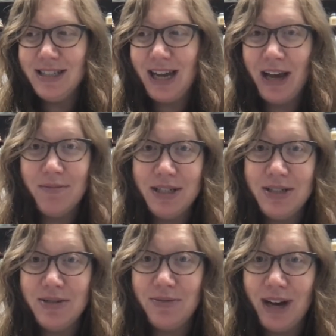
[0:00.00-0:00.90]
and how
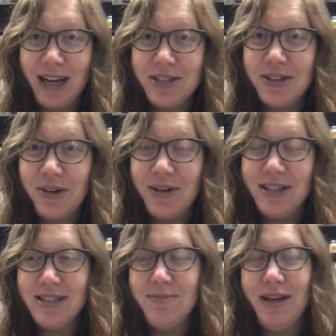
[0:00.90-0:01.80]
much we're actually going
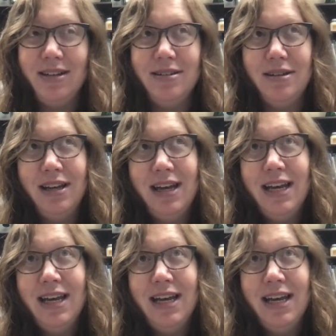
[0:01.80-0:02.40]
to spend.